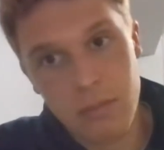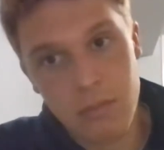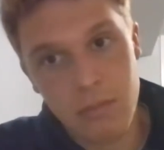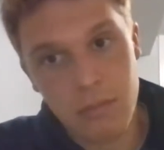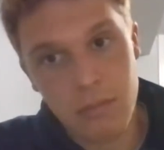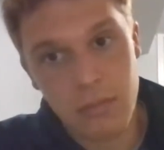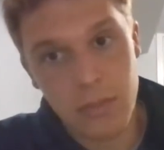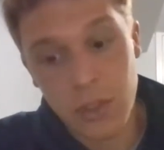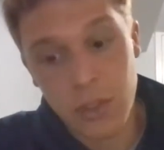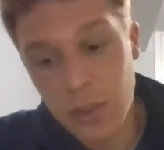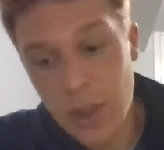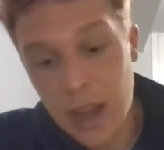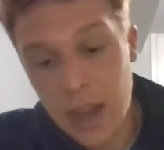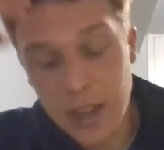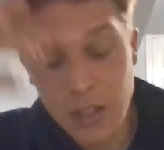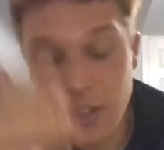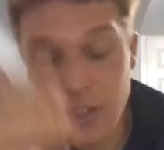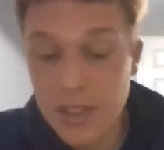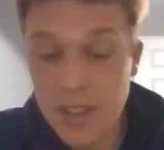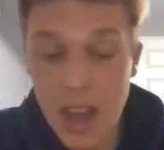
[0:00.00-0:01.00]
so that I
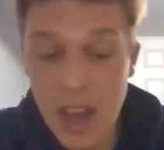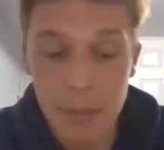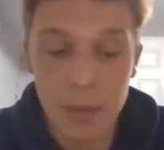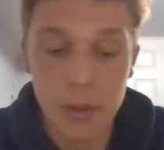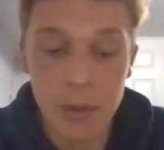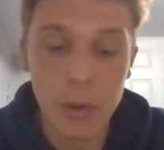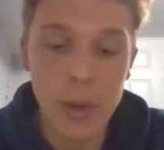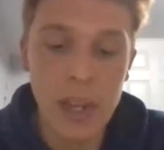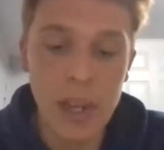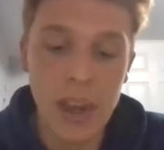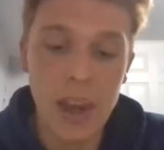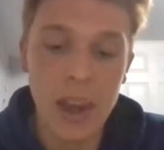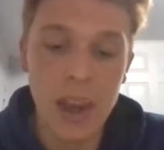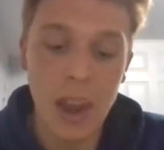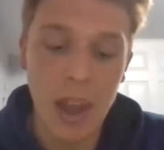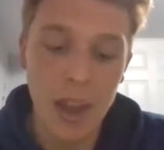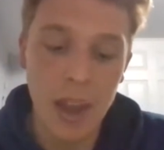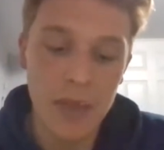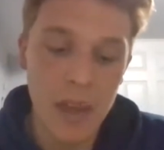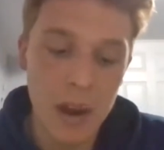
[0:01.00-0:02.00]
just kept doing it.
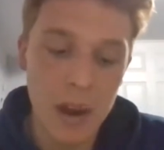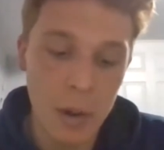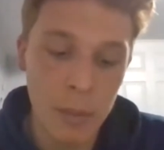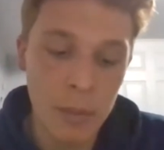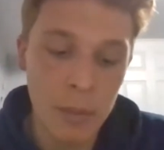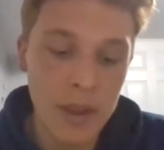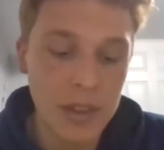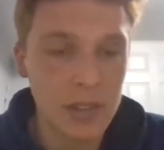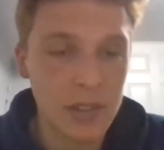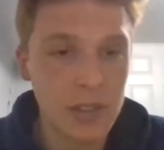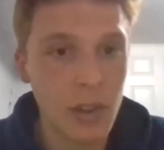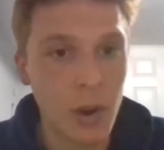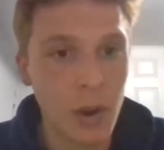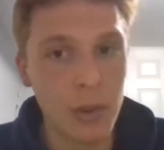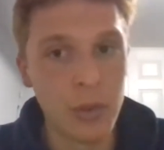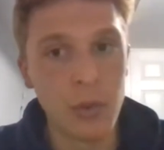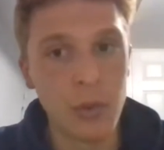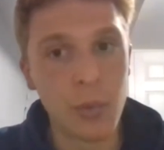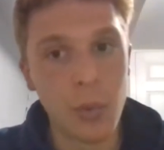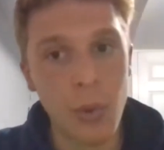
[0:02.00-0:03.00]
And then our meets
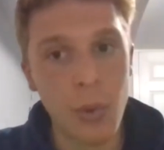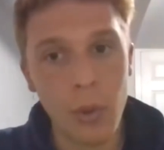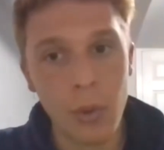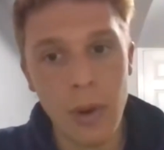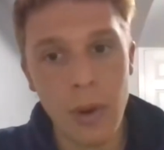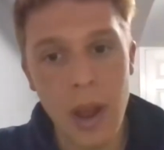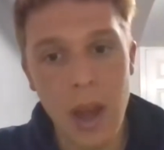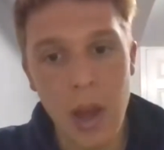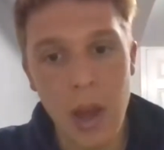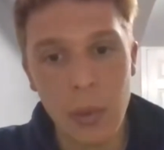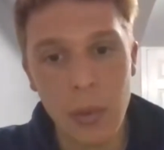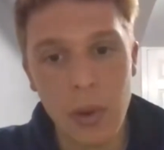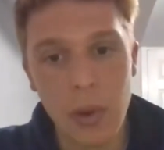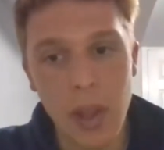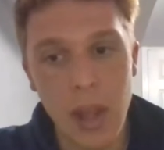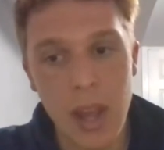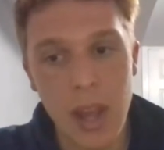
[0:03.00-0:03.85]
started to roll around,